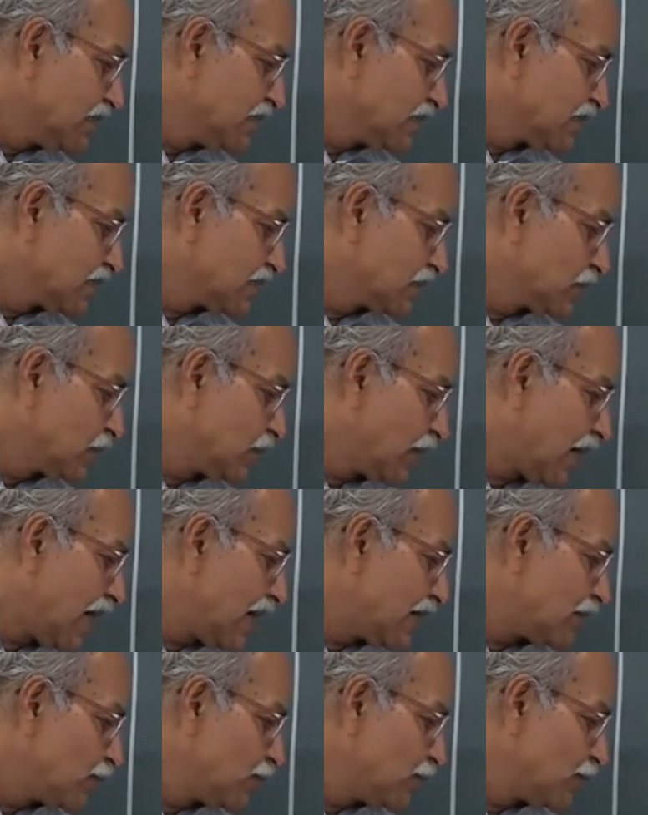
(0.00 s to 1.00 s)

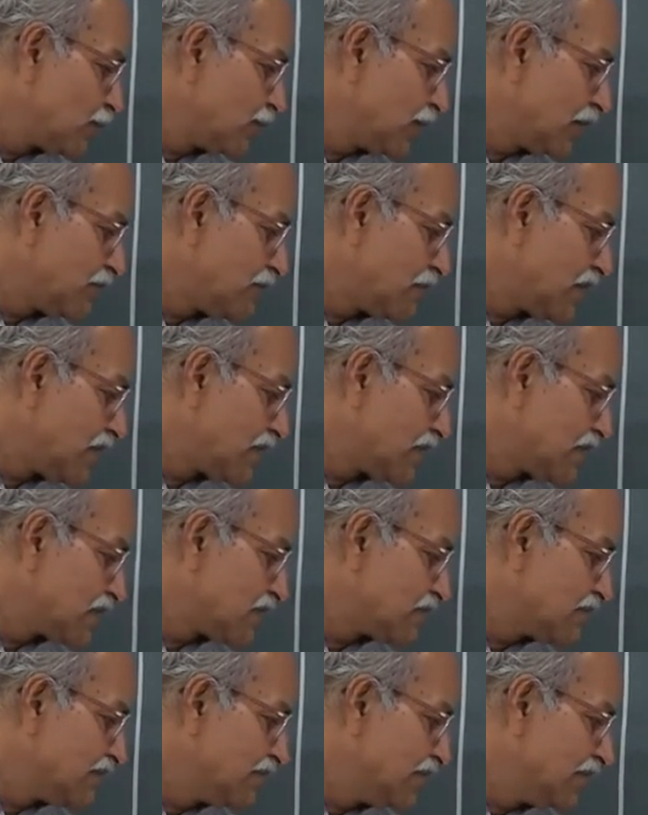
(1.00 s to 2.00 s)
square root 1
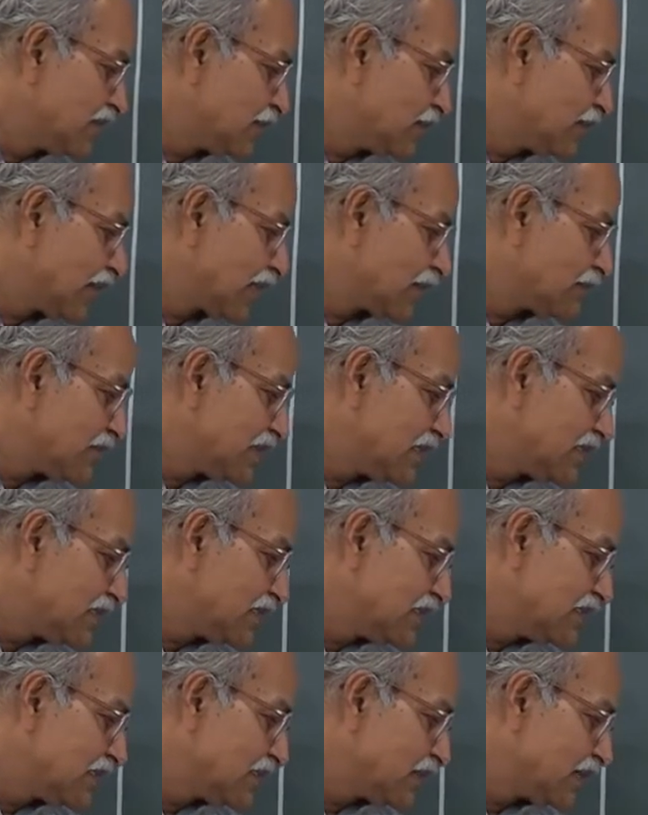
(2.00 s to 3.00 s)
minus v square by
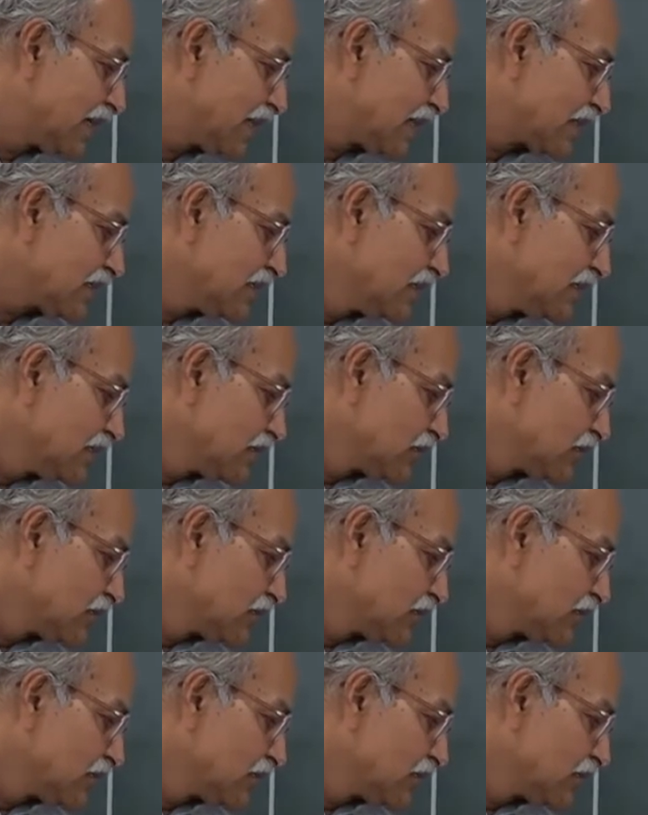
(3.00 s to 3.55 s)
c square.